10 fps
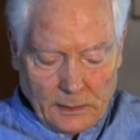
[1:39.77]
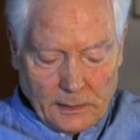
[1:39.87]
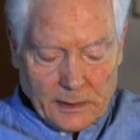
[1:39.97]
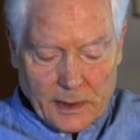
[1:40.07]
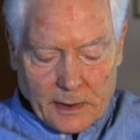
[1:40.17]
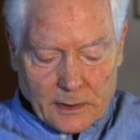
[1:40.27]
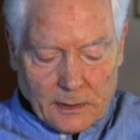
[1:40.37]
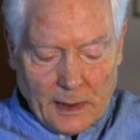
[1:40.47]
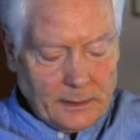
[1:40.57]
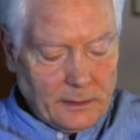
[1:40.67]
He says,
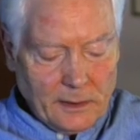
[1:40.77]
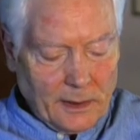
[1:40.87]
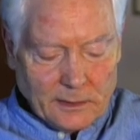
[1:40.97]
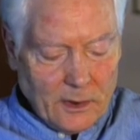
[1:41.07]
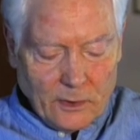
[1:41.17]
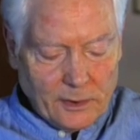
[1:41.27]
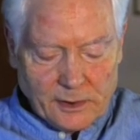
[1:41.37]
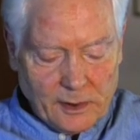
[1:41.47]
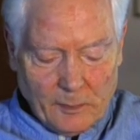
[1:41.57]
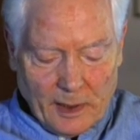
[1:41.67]
I did not go to
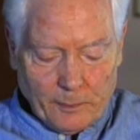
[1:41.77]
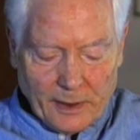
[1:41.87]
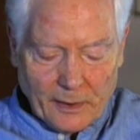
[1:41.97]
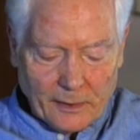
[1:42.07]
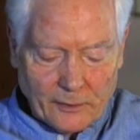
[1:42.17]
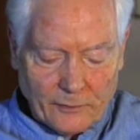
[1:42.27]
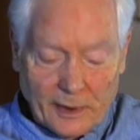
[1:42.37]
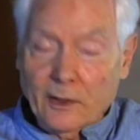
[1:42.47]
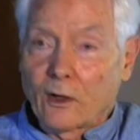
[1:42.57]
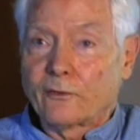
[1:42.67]
see my parents
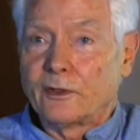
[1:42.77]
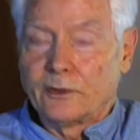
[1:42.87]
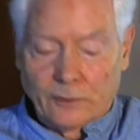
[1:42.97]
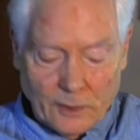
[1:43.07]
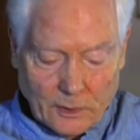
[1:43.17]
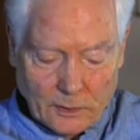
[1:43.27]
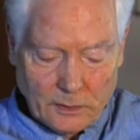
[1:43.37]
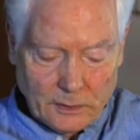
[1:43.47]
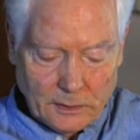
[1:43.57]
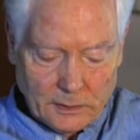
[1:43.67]
very often, you know.
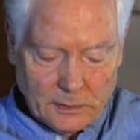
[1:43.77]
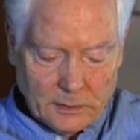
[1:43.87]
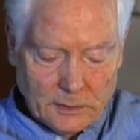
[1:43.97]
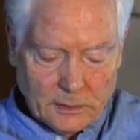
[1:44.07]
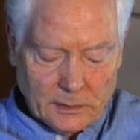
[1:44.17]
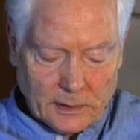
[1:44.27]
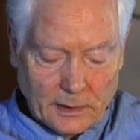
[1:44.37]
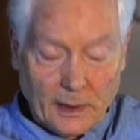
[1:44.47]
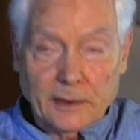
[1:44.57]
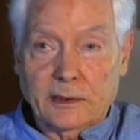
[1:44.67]

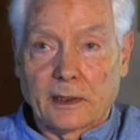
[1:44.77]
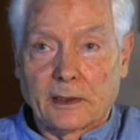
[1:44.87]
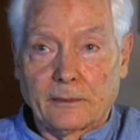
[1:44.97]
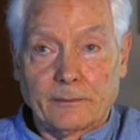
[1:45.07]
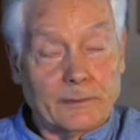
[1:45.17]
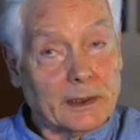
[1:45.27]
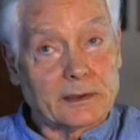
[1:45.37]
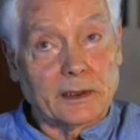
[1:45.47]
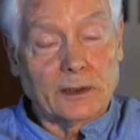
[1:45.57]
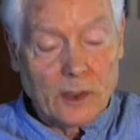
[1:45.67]
And I say,
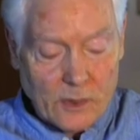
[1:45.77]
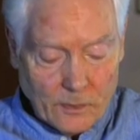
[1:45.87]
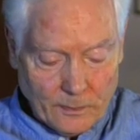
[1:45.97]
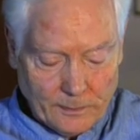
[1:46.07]
yes, I know.